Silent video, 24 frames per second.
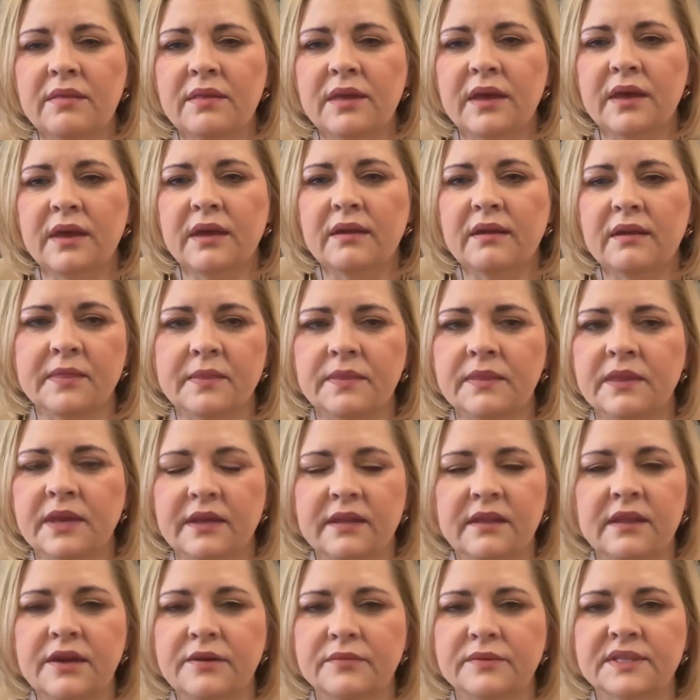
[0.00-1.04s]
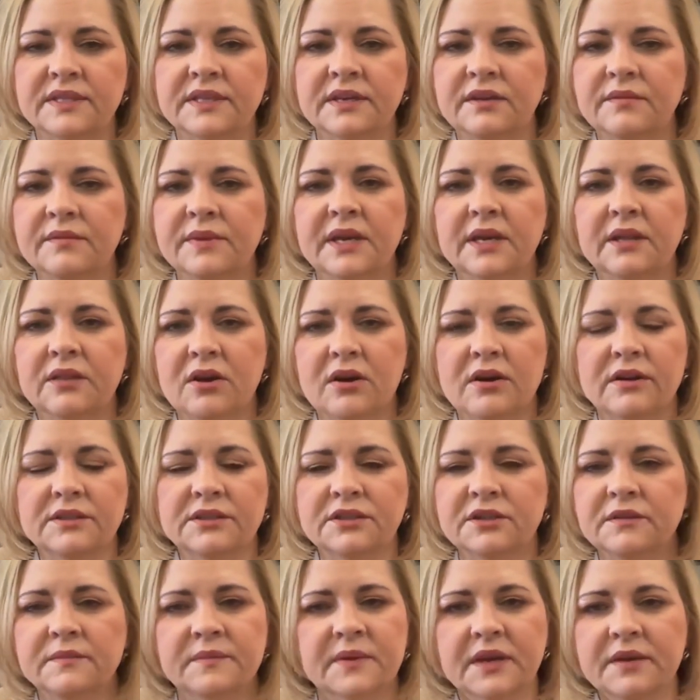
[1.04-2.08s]
that it was going to be a
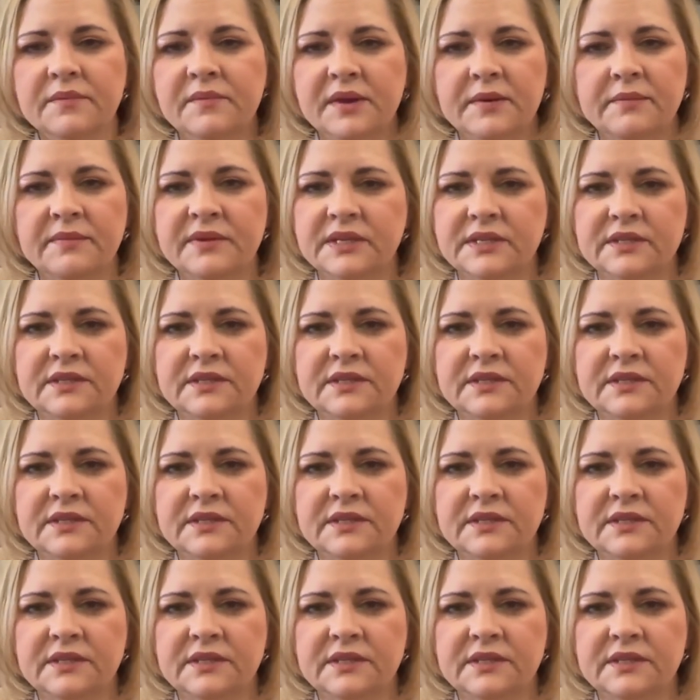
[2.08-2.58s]
long-term commitment